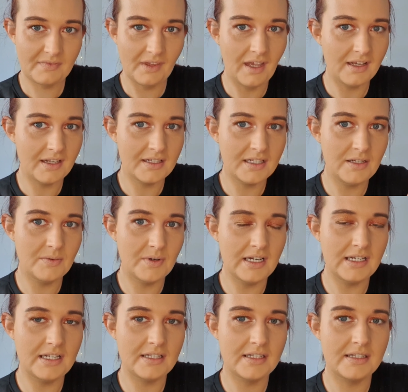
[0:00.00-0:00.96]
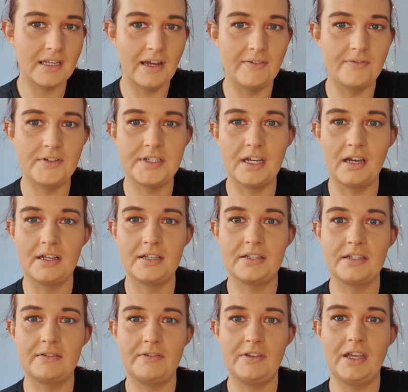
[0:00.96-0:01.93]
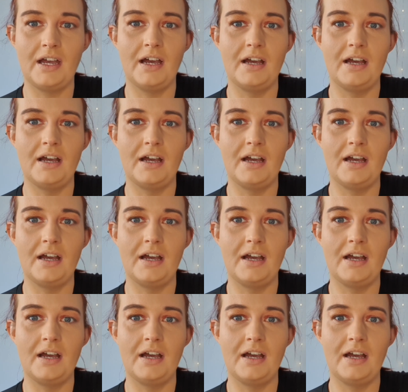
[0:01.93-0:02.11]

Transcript: I can see why it's advertised as for the